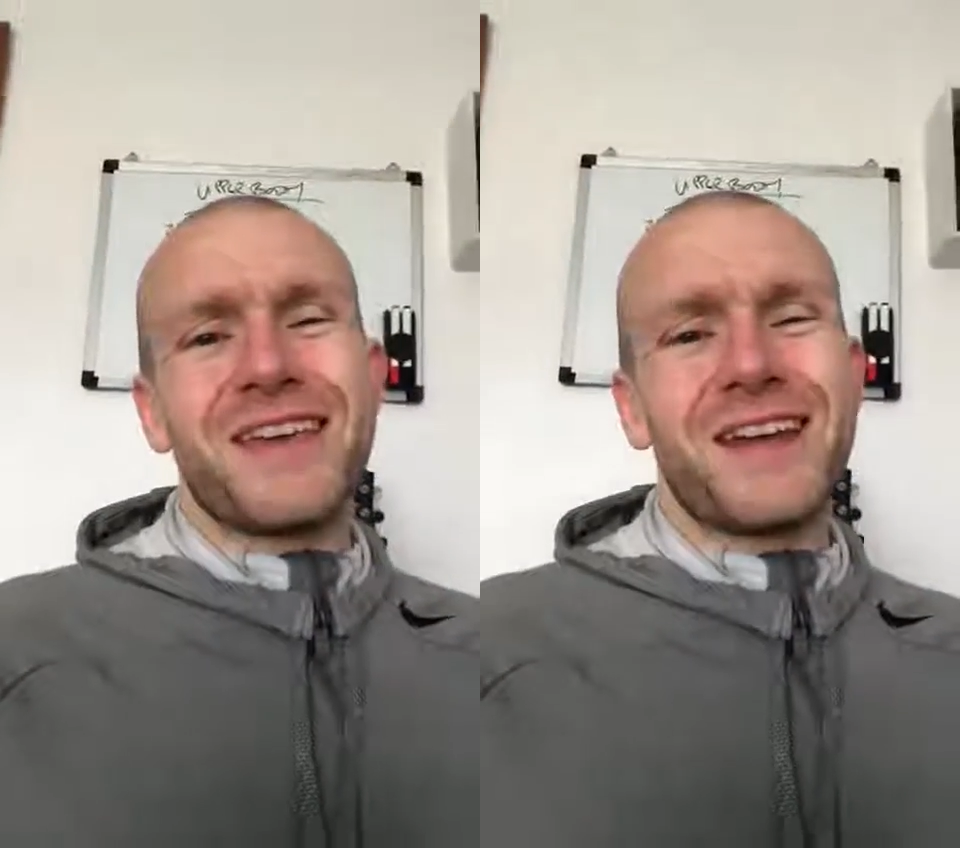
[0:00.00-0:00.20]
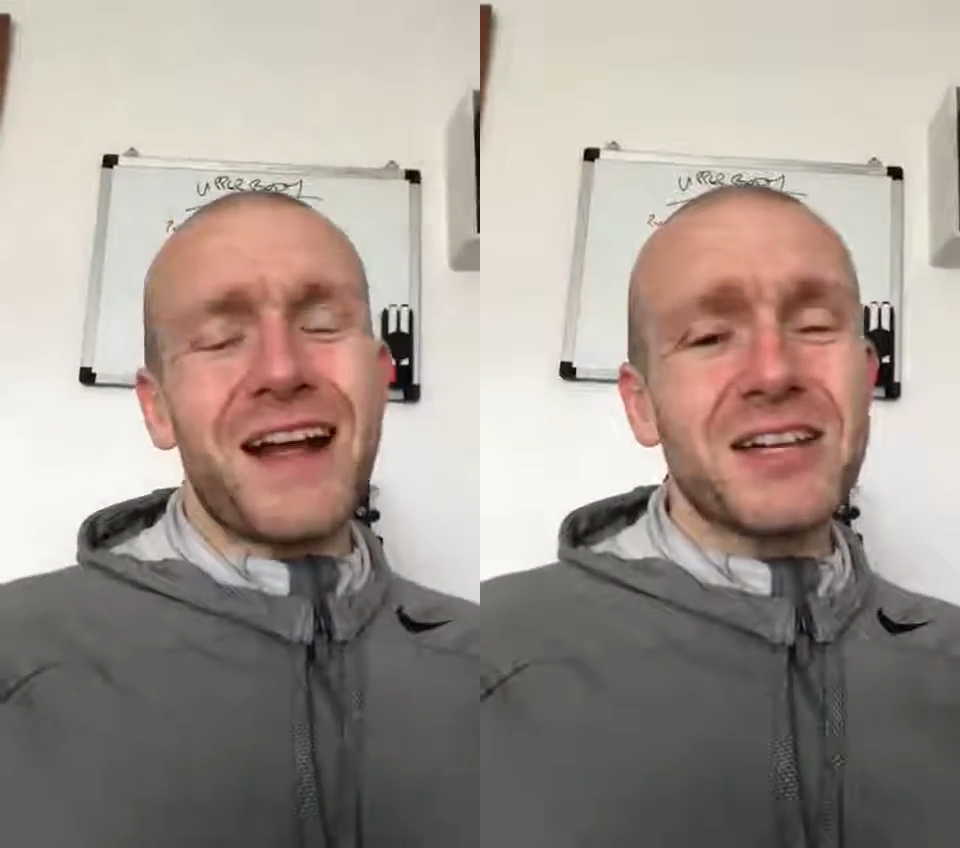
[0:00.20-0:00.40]

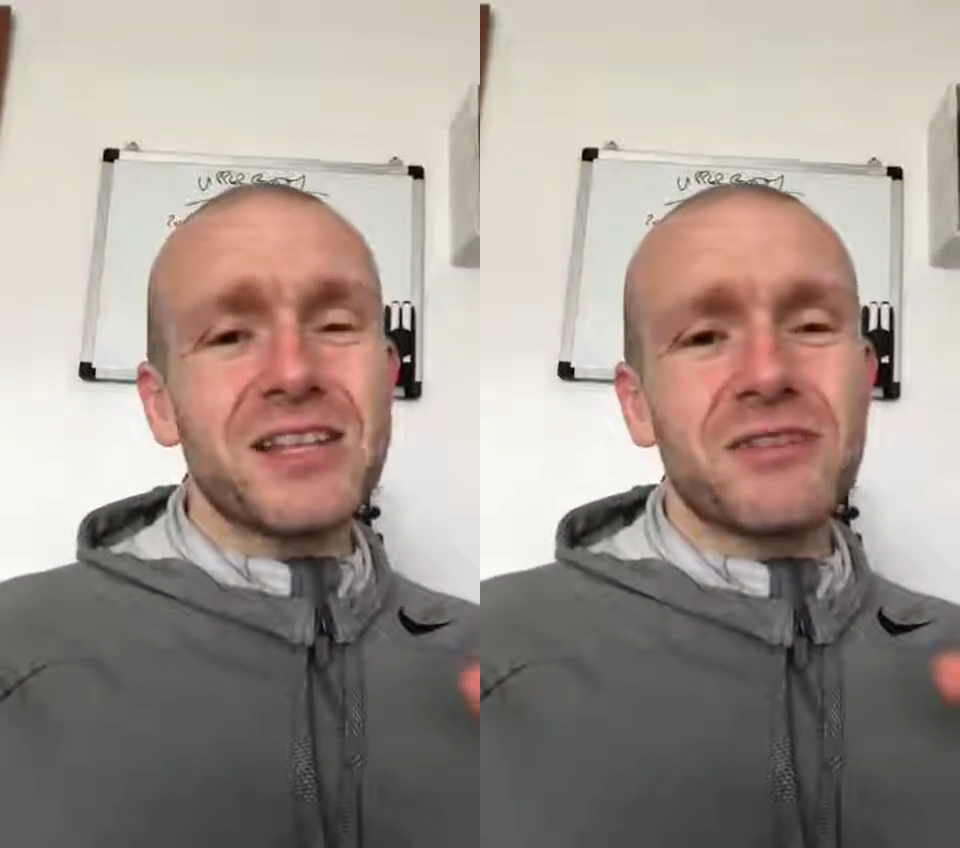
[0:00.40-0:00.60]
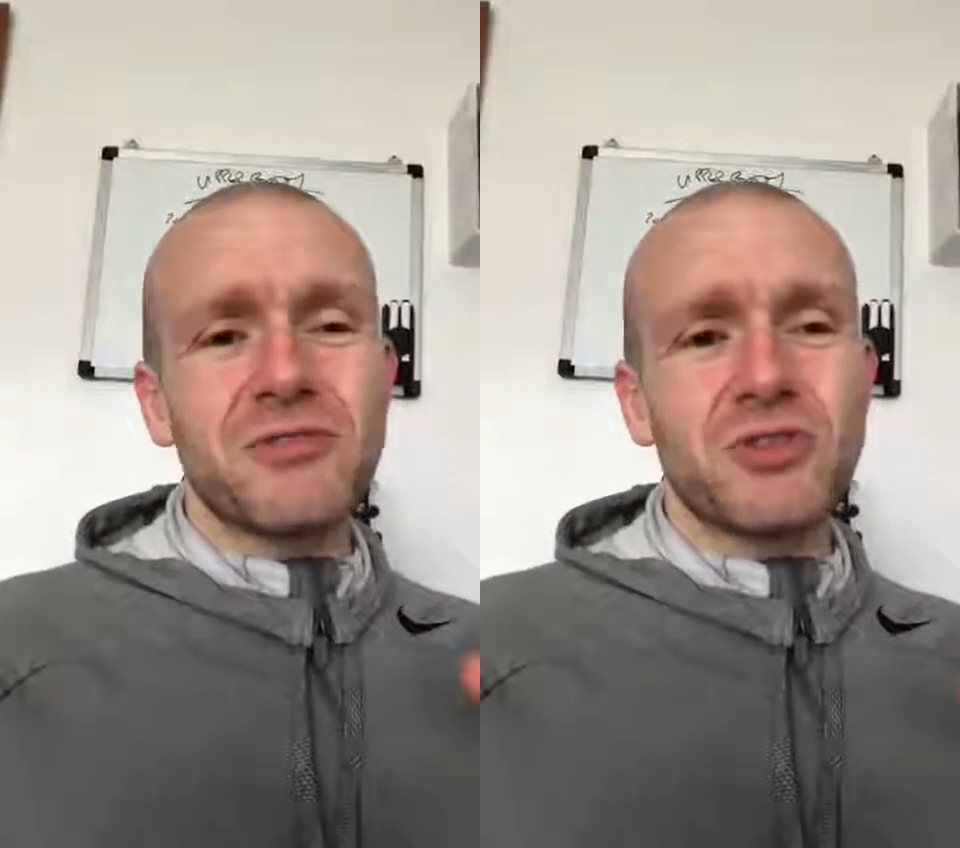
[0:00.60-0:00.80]
you're
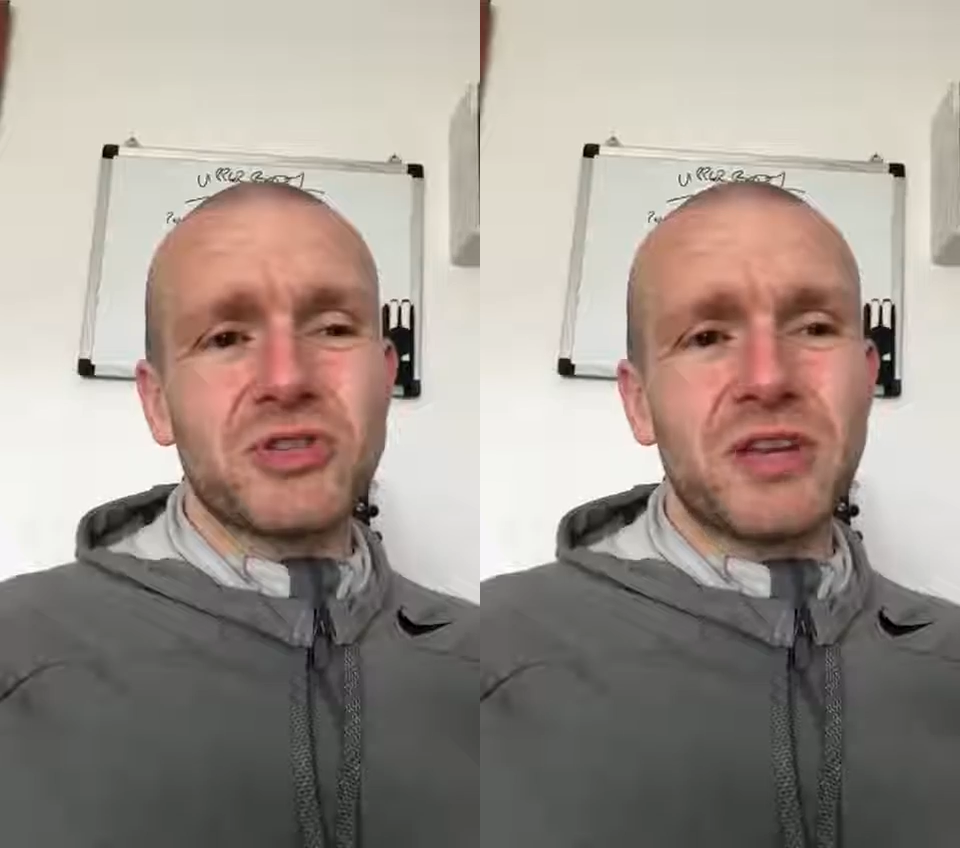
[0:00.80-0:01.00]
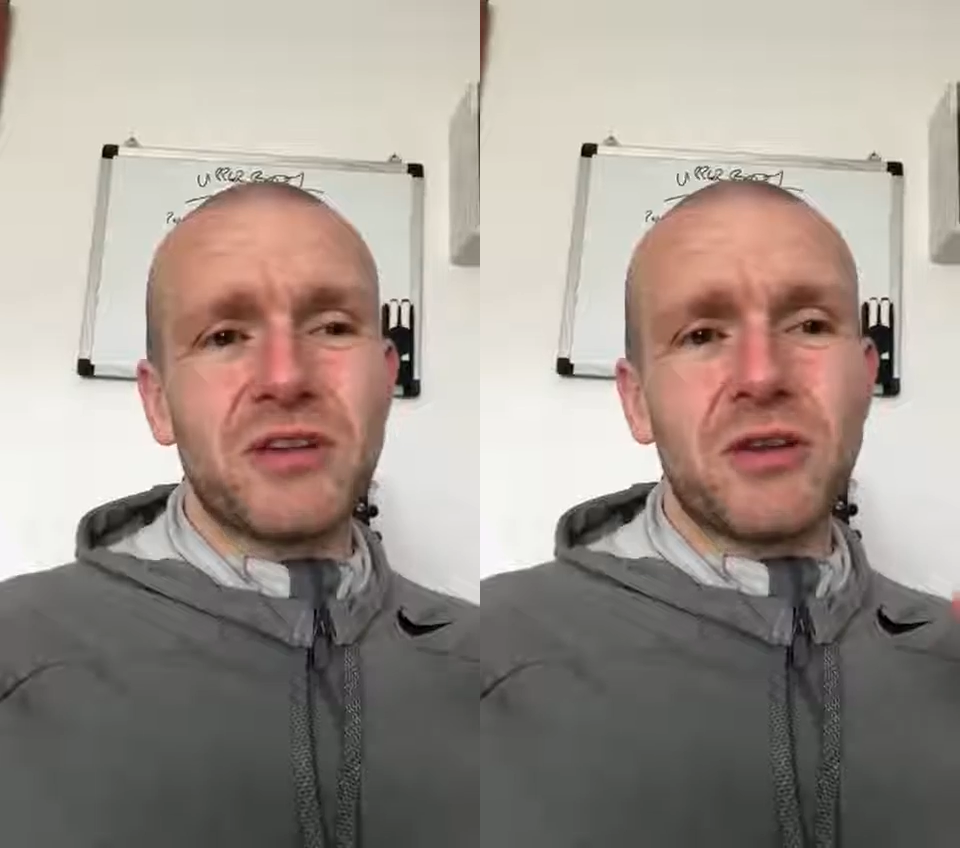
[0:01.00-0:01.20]
actually
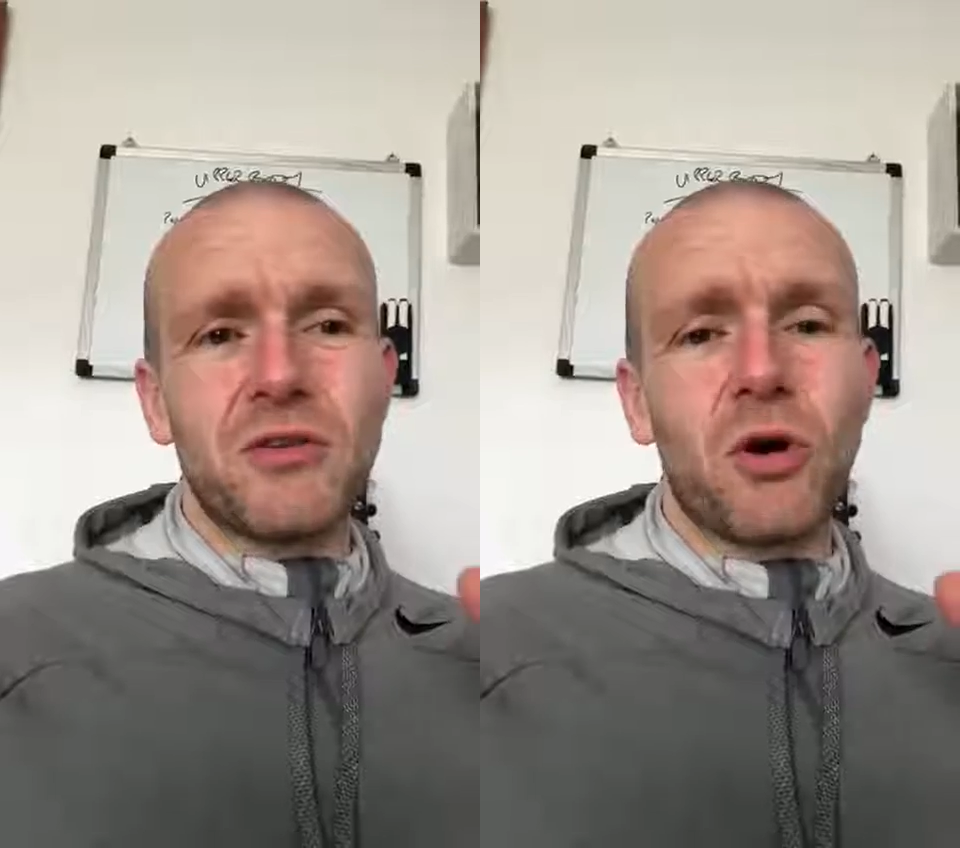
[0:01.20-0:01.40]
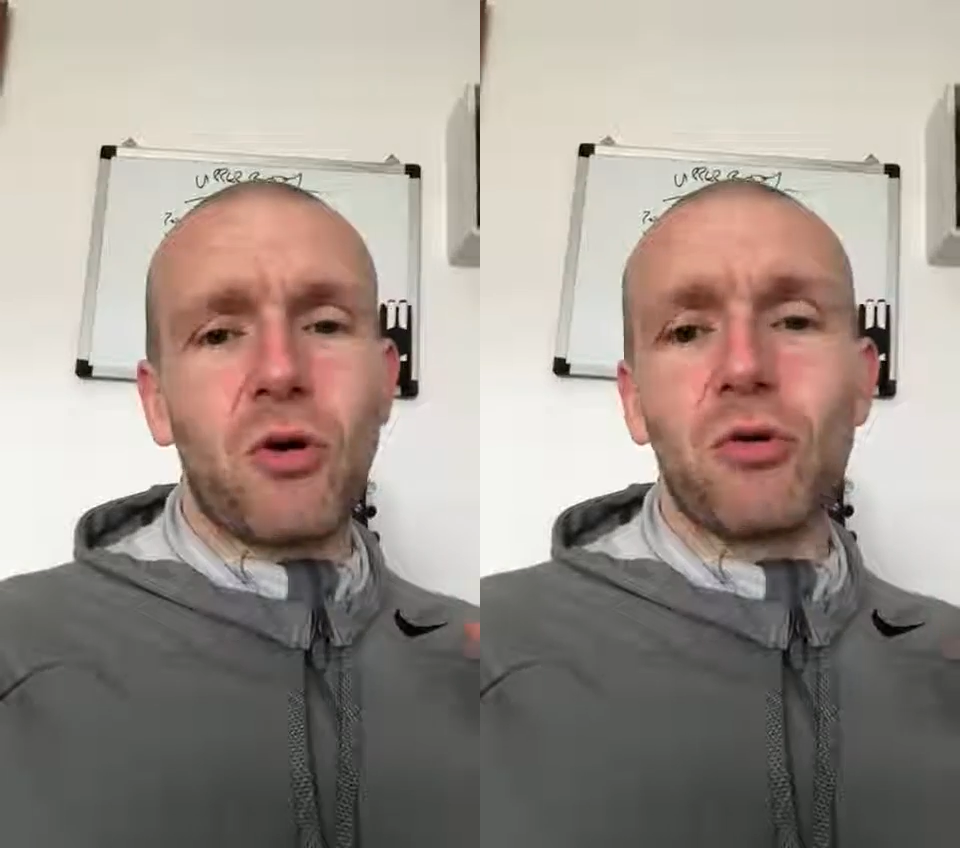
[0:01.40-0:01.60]
reducing
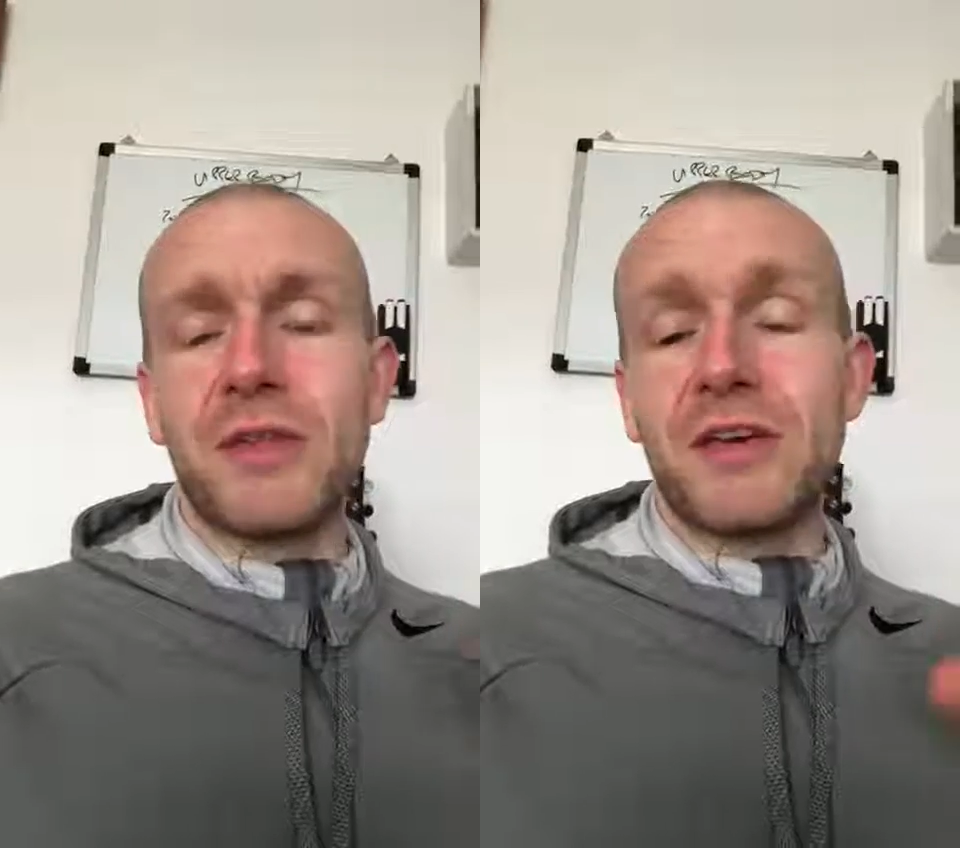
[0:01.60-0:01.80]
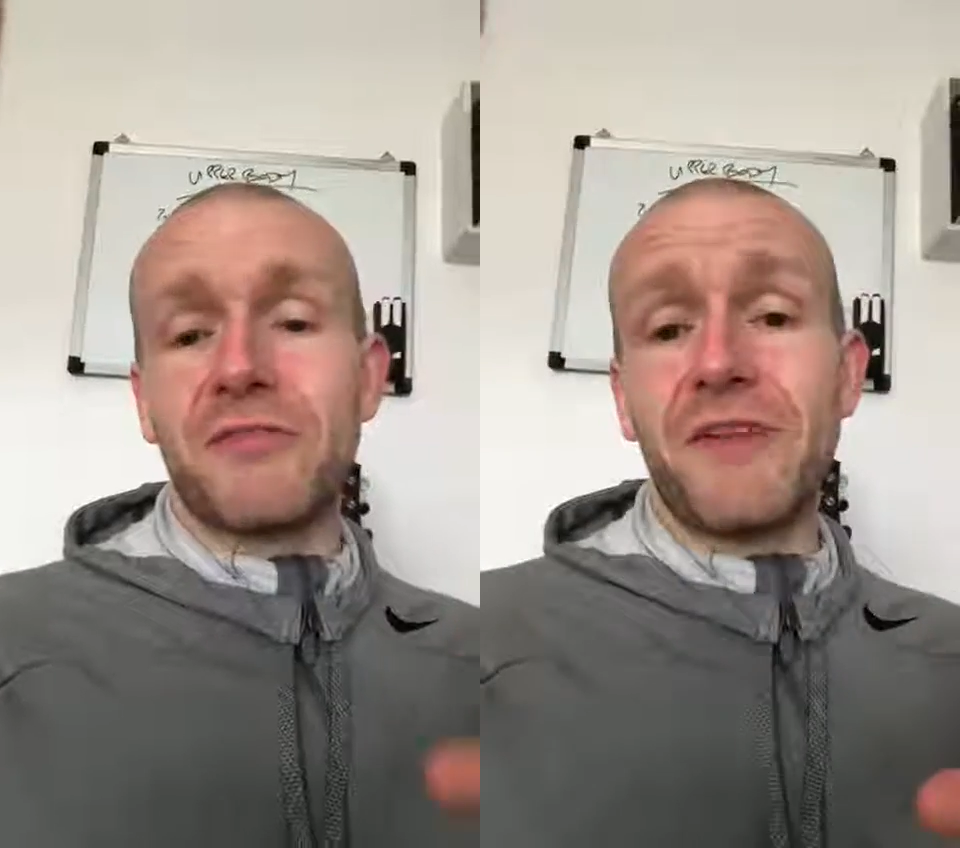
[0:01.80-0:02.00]
not
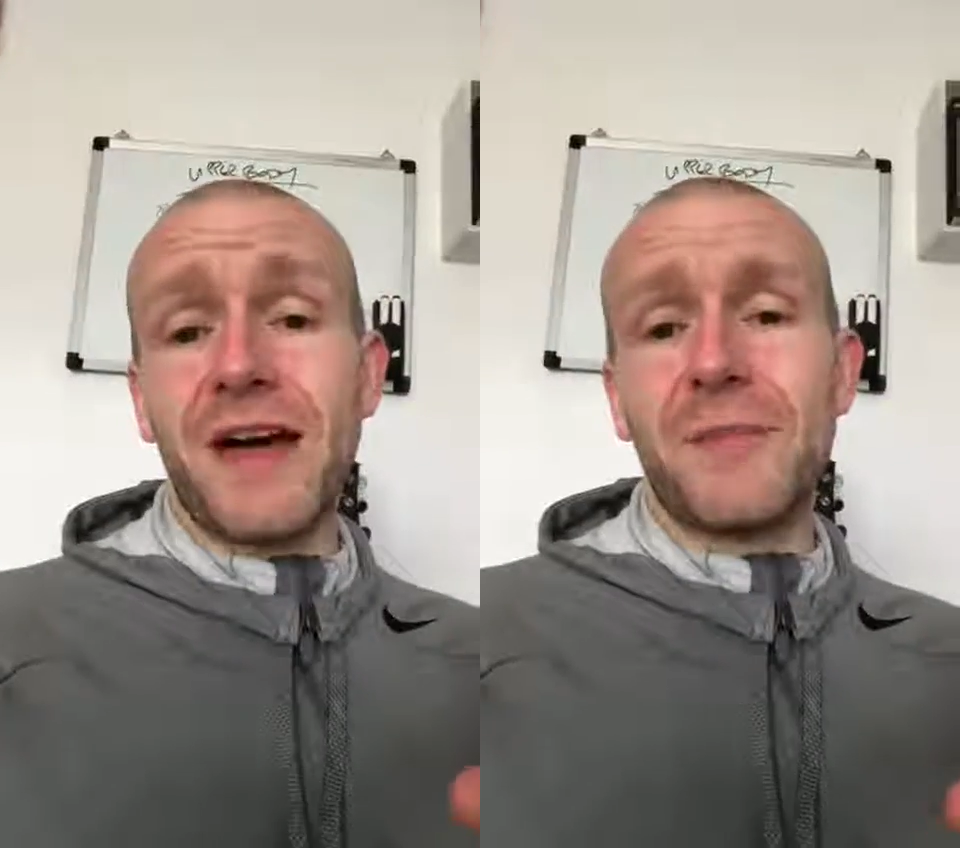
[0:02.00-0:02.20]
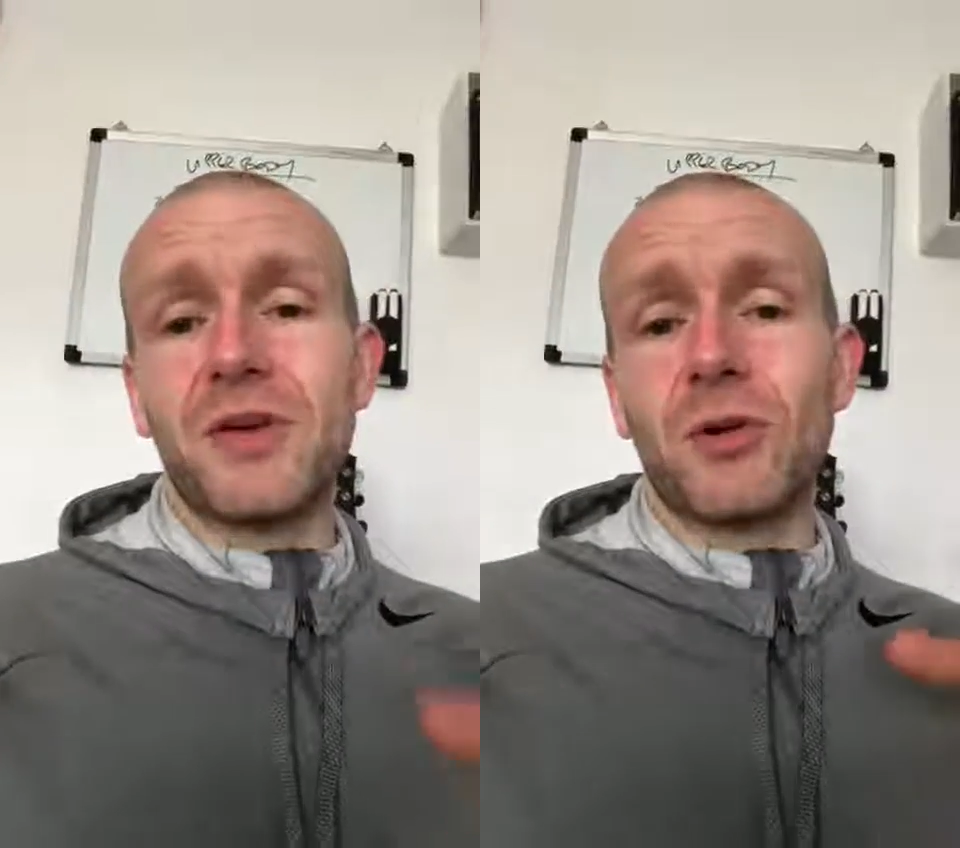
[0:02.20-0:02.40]
only your fat,